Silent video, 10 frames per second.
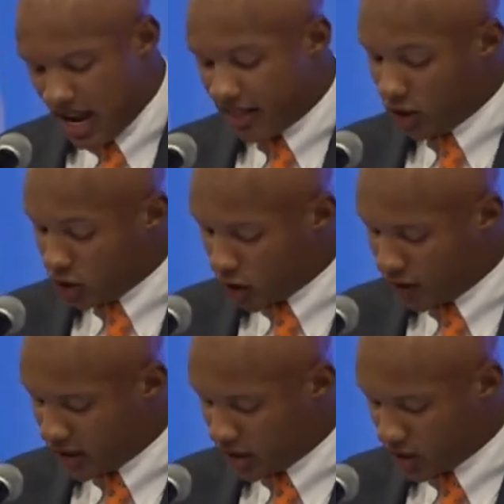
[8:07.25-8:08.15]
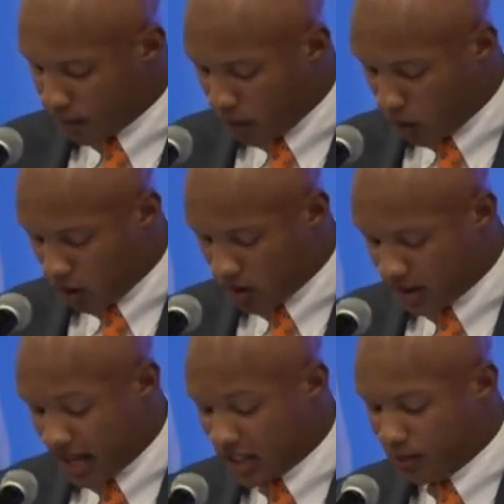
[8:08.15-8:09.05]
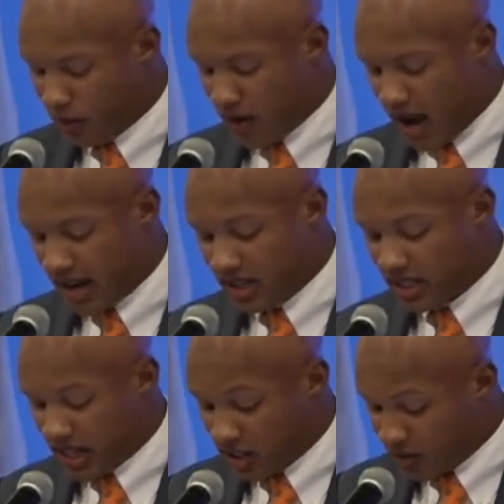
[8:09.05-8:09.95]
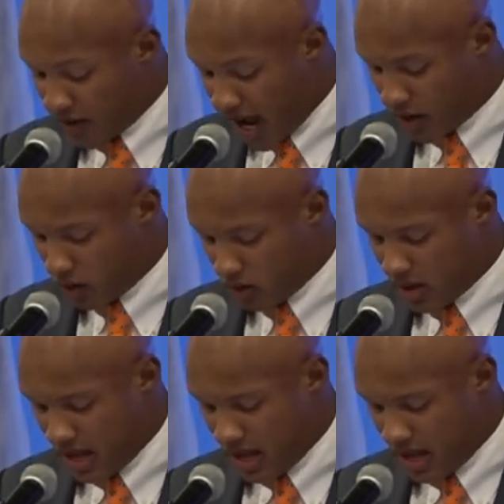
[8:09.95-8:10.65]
and the service and support that it provides is vital